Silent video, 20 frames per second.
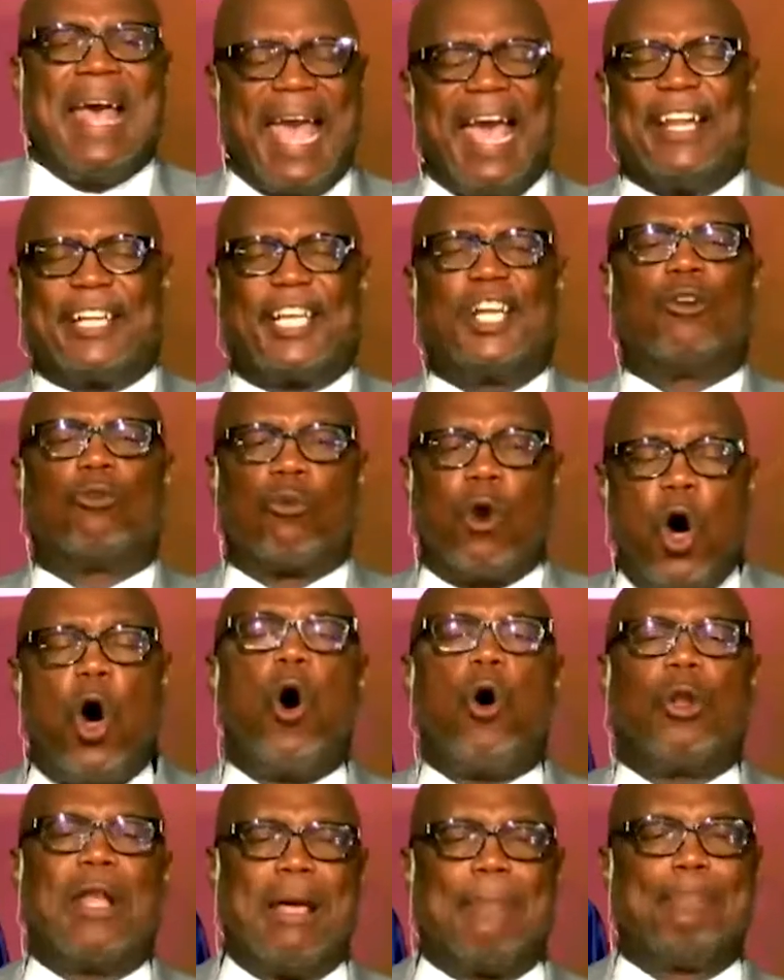and can
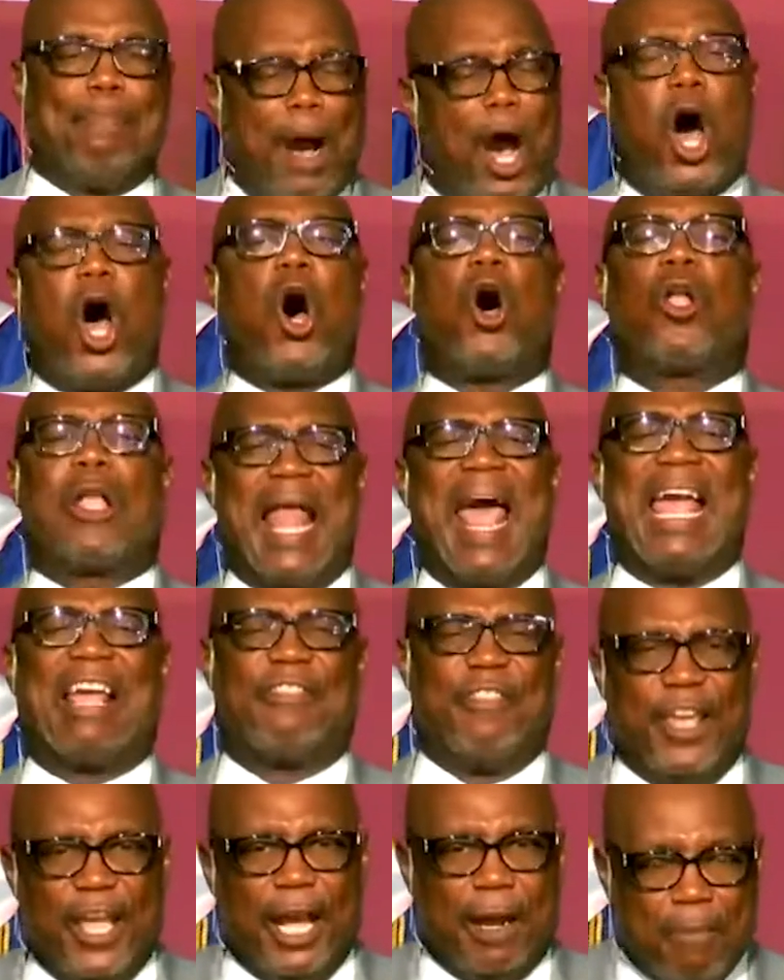roll and ball
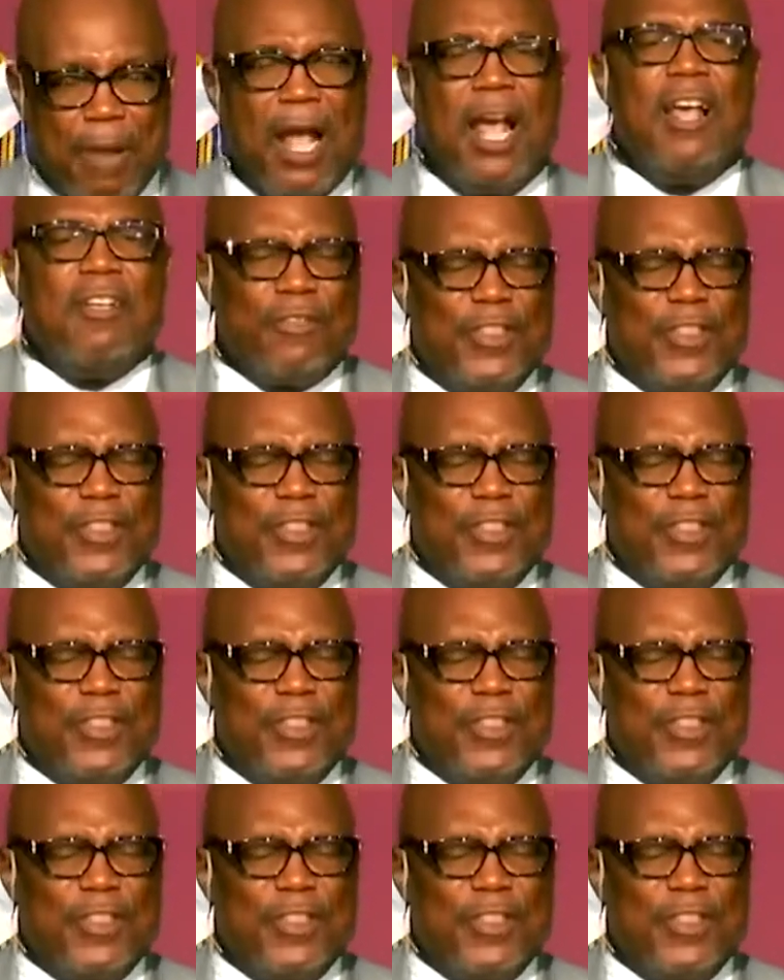like them,